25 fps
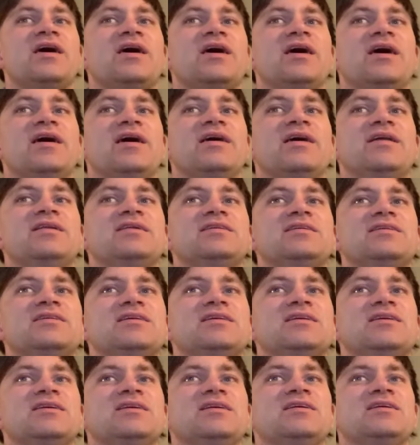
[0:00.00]
And
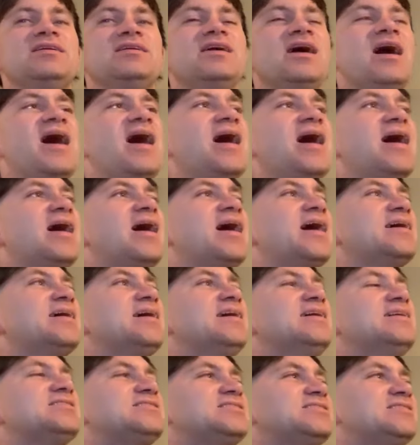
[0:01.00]
yeah, I, I
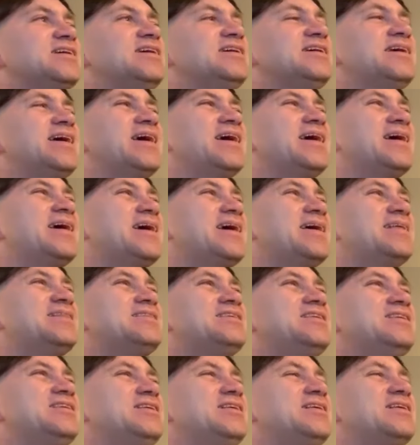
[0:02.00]
gotta say, yeah,
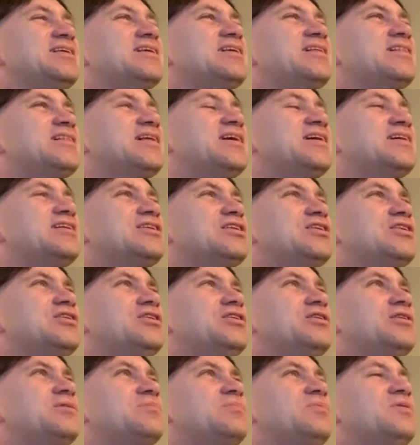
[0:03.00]
at, like uh,
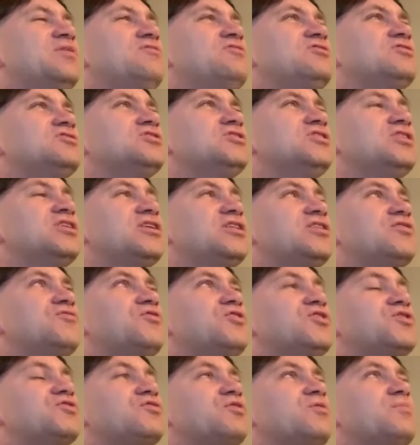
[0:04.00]
previously in the
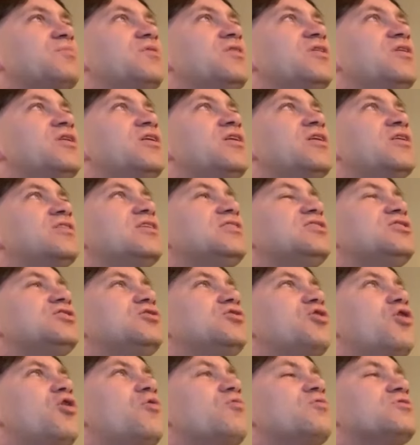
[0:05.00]
first film, I think the
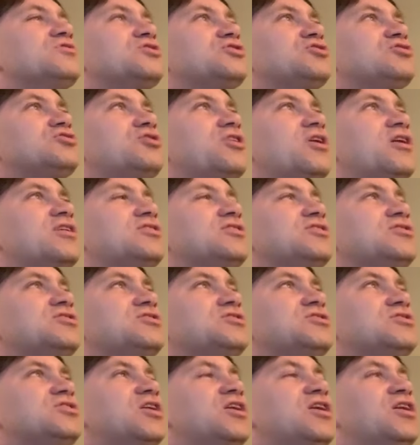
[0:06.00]
goal was trying to
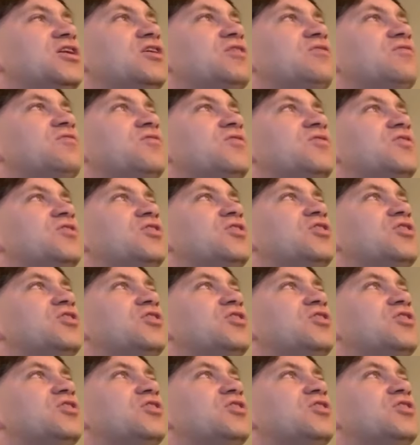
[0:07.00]
save